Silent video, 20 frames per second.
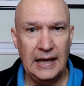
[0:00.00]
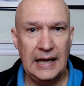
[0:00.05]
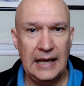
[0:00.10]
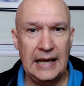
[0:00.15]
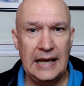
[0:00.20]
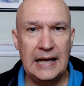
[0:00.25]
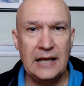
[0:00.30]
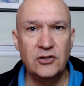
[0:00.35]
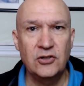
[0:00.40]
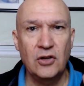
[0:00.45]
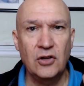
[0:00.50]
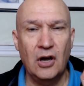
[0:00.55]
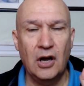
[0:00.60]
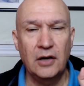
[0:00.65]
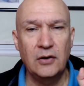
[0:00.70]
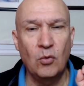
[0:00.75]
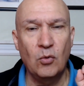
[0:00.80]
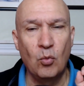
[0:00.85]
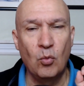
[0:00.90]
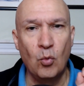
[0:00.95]
it's
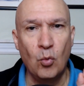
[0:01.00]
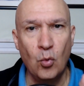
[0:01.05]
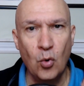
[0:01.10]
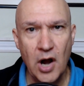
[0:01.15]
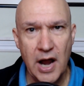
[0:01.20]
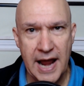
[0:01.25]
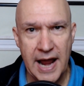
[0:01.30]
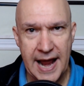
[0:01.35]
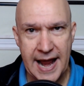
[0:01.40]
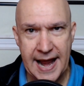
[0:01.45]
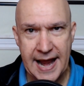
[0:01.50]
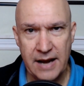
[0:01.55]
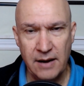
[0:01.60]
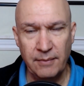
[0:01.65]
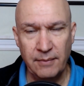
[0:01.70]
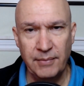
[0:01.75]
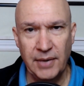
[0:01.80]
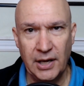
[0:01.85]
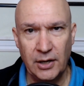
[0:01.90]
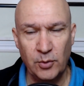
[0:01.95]
got way
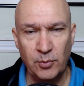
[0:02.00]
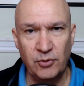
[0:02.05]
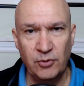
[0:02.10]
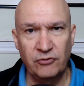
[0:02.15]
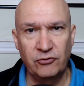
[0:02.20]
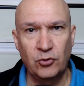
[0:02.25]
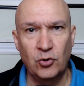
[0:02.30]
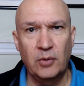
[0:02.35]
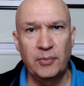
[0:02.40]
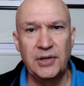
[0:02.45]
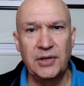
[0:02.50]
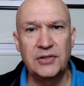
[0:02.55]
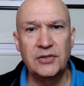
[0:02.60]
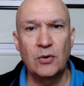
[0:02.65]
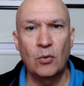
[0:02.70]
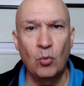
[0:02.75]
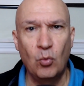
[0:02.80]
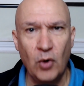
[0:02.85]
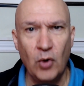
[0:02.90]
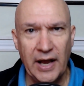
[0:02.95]
better
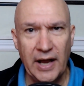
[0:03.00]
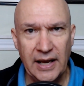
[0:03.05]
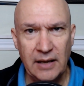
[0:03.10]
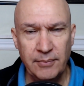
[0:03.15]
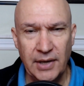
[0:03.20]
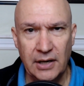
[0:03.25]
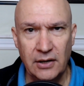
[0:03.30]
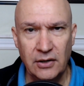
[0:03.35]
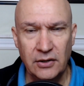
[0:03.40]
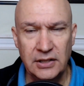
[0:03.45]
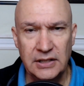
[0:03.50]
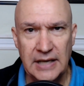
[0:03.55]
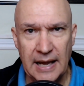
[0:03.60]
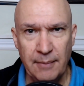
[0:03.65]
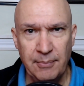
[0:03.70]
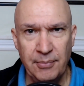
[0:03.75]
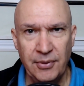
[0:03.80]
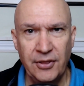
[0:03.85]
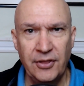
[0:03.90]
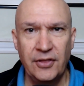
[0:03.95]
performance, way better
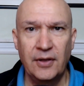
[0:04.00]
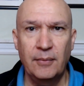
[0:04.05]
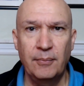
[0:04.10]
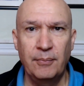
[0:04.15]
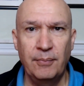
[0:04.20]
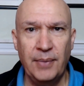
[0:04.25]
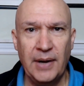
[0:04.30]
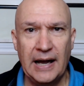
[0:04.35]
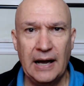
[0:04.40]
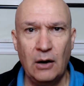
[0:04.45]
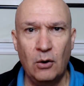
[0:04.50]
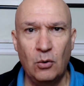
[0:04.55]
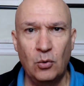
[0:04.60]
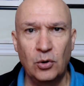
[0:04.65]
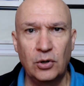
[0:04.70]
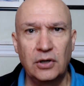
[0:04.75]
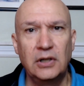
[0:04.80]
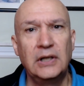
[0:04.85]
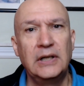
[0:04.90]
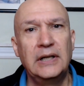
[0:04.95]
depth,
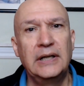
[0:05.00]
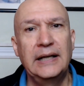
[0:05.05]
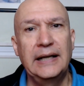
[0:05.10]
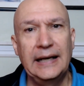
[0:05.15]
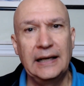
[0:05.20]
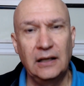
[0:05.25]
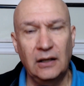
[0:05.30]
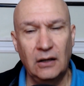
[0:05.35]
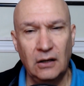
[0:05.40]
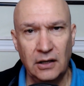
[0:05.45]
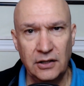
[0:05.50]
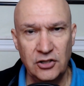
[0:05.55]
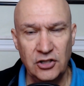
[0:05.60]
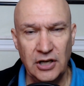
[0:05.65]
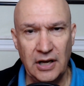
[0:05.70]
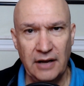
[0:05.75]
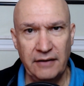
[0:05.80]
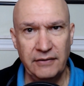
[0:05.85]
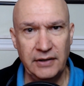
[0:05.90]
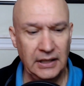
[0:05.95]
power, and
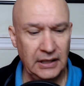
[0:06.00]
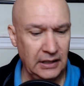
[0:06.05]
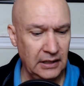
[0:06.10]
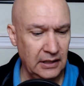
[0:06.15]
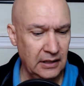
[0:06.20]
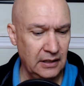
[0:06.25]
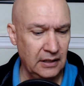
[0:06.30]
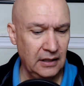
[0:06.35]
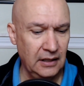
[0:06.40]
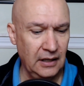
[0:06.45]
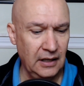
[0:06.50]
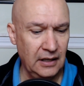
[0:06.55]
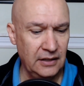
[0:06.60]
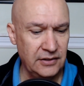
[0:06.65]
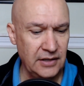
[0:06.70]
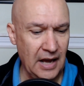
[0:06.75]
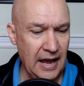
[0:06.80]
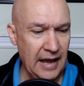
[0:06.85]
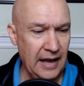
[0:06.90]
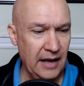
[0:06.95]
longevity.
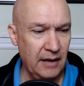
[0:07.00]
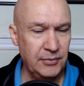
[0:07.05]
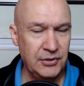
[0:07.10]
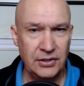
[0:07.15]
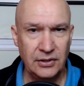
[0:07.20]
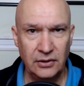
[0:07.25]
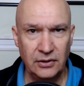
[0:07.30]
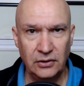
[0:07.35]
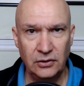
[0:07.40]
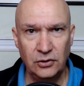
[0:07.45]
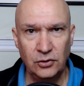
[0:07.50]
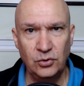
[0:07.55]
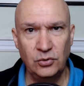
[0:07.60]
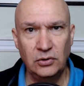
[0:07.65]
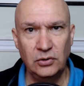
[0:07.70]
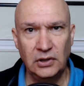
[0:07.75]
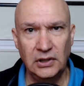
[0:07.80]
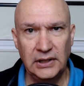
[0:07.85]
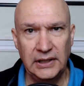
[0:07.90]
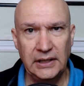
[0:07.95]
It's
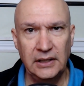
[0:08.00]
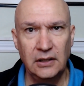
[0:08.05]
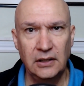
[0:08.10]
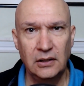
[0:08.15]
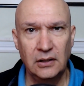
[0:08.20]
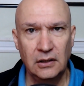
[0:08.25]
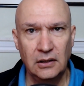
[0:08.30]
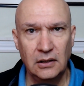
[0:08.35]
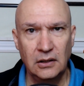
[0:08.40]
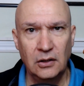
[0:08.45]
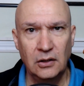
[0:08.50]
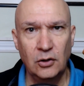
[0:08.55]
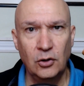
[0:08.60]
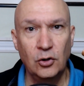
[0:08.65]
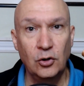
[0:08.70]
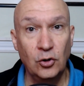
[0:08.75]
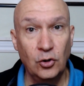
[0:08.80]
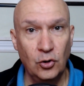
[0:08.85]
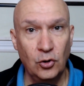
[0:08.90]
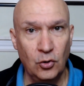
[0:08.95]
absolutely
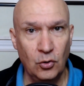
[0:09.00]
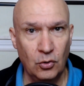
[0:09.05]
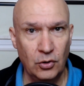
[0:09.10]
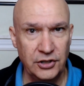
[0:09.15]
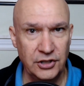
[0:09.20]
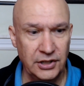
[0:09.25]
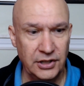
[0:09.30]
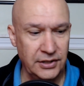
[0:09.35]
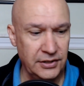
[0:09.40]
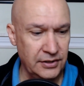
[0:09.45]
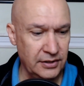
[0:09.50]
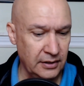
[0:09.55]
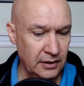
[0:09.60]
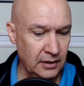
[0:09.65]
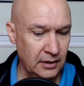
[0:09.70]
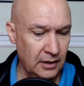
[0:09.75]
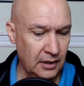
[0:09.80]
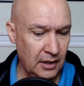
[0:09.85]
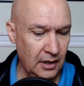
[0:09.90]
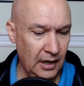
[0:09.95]
gorgeous.
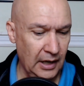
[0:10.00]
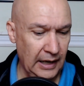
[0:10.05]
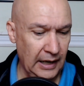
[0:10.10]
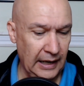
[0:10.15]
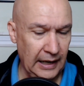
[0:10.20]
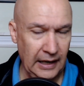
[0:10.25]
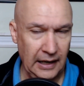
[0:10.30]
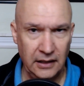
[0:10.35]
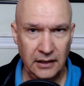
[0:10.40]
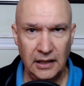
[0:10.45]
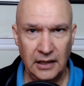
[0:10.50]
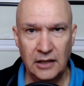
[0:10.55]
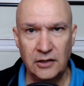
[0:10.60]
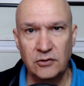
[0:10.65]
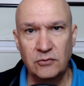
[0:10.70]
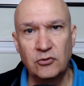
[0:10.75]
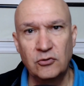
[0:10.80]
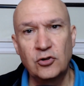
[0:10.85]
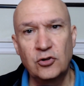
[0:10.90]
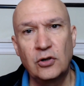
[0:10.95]
And it
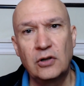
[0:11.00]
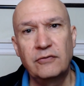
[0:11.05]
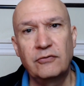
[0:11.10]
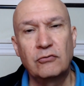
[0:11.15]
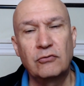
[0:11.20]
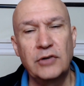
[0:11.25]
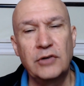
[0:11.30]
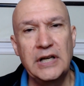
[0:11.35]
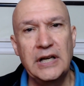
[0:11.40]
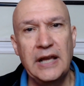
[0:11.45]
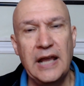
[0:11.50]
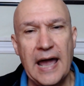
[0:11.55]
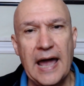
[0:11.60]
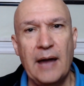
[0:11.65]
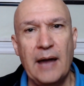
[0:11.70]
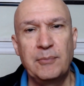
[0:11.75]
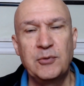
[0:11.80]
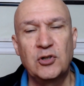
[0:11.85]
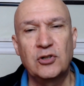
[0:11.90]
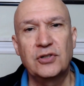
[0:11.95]
sort of
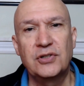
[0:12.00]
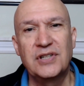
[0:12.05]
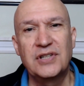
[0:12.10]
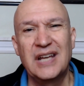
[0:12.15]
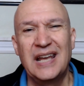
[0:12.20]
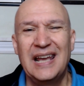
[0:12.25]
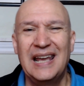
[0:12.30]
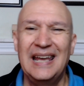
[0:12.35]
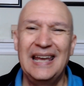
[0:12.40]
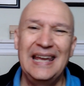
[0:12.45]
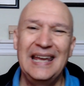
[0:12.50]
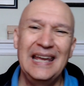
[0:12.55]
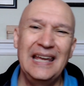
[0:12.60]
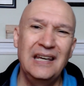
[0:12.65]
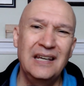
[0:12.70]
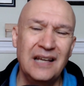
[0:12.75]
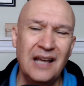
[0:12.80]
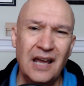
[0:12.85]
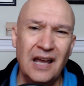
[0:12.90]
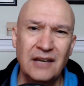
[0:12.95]
recaptures,
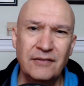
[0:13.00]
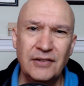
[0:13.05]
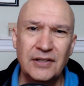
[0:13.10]
in a kind of a